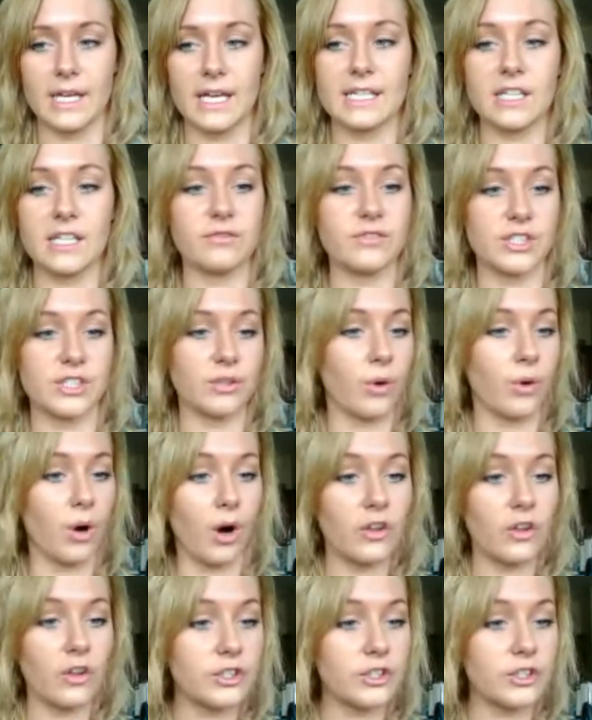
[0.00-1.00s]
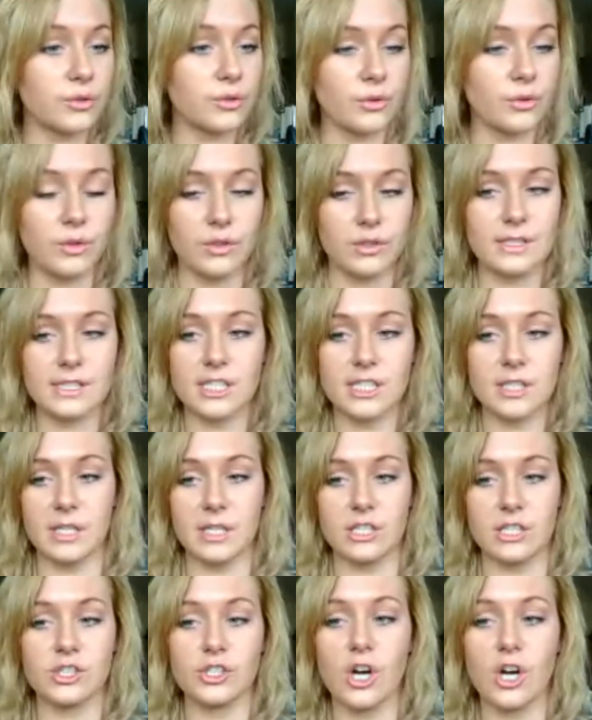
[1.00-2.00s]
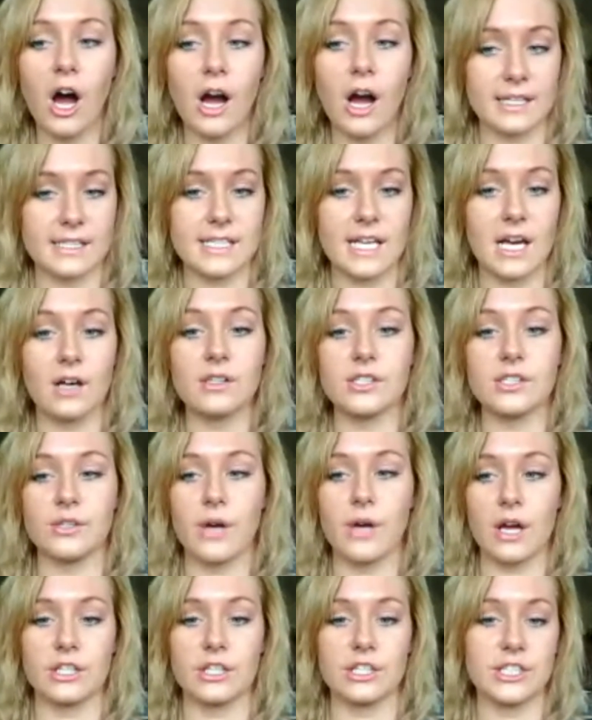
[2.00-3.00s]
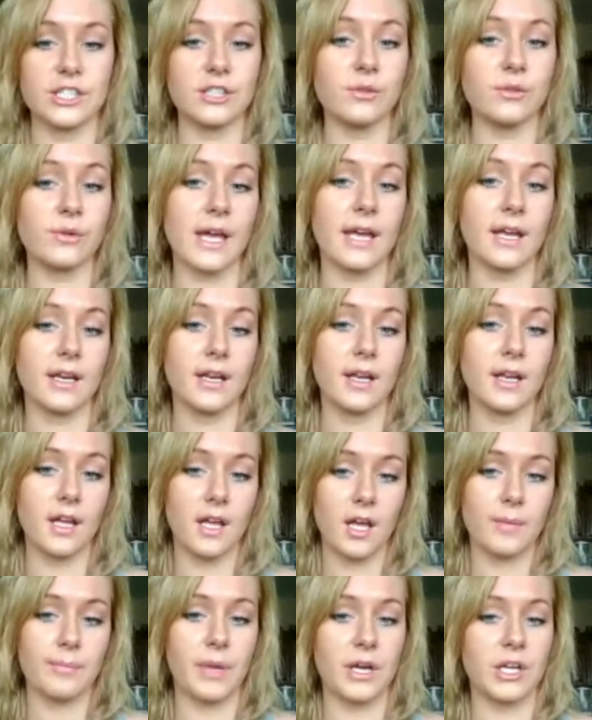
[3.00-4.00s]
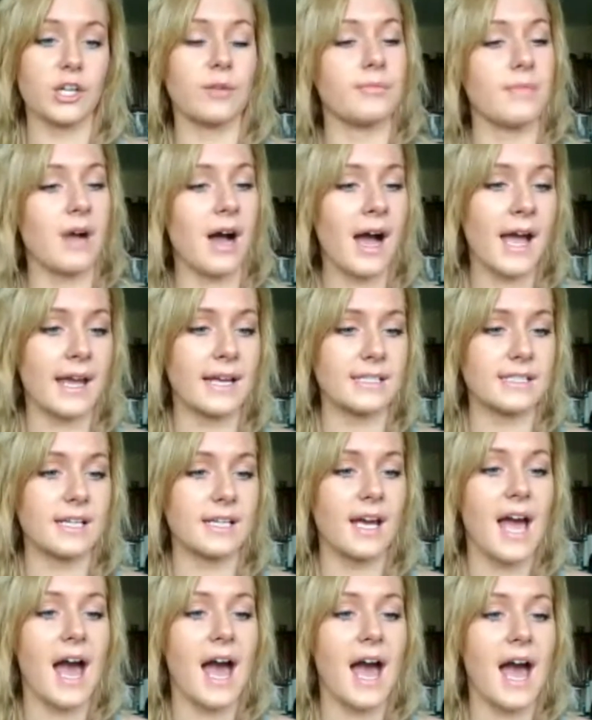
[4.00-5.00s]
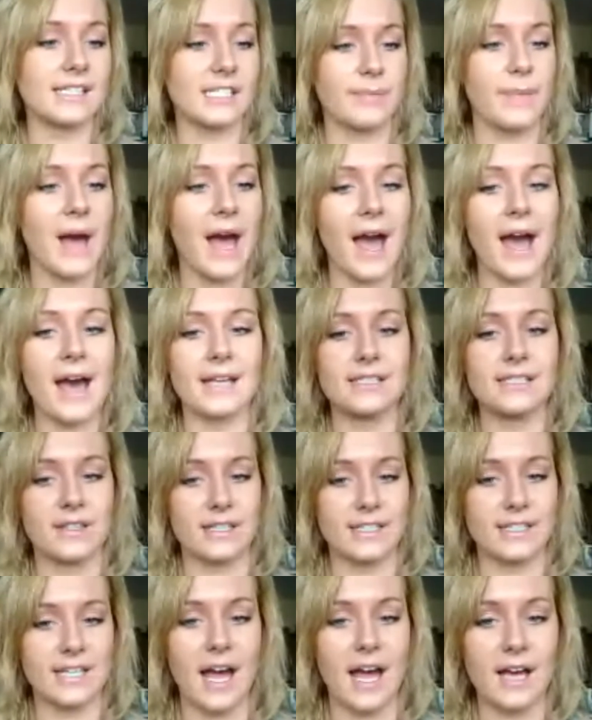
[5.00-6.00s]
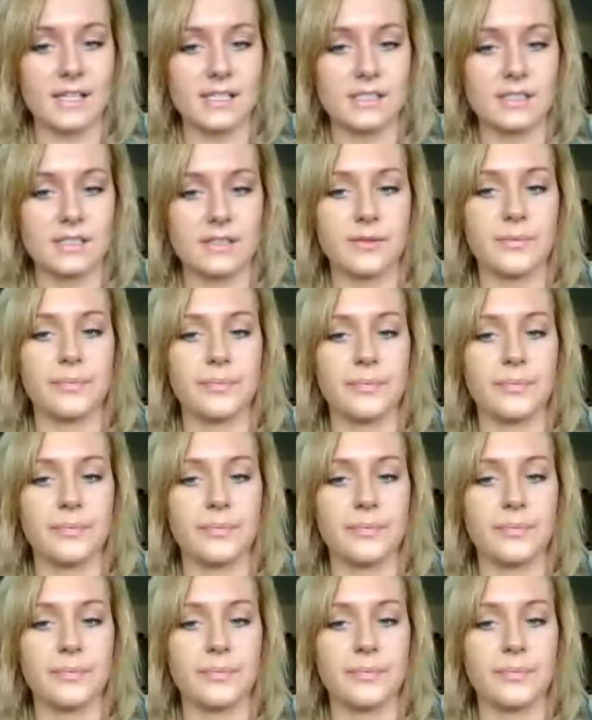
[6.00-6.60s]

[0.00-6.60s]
It gives you all the tools to be strong and tells you how to do it, but your mind has to pass the test.